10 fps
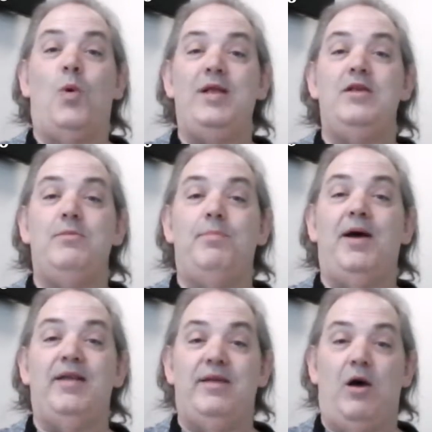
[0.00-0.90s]
when you
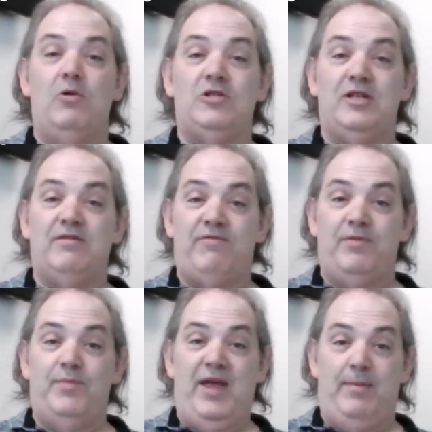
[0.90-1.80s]
buy the hosting
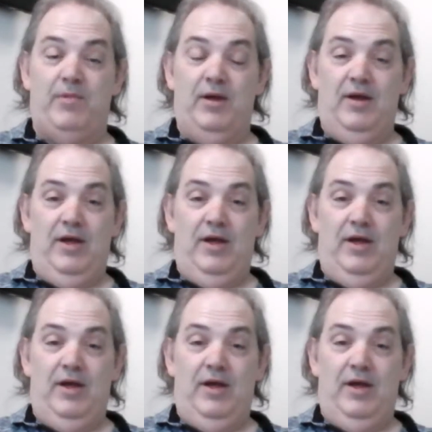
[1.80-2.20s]
from them,